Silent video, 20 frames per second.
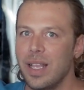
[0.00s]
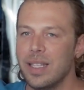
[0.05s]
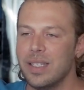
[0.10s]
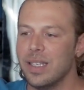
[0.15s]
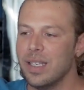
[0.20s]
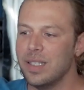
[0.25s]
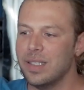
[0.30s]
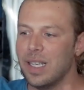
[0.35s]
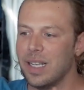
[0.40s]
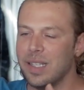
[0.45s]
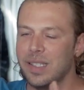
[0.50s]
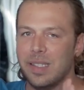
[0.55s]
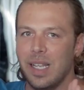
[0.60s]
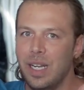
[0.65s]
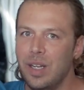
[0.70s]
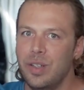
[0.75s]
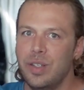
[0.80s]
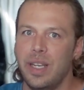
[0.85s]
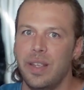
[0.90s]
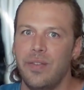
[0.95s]
It's like a
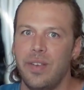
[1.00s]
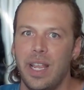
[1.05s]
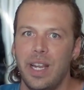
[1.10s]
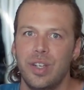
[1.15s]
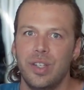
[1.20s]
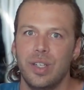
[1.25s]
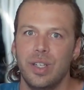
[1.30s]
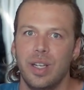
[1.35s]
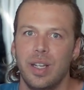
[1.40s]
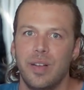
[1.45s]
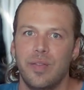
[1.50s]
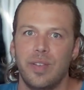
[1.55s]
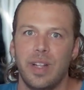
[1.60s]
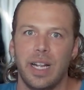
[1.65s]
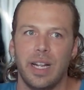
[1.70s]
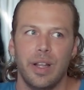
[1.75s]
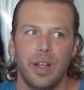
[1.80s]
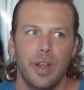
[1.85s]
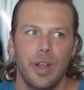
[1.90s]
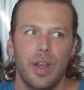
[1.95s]
standard deviation of
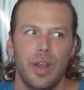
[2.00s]
like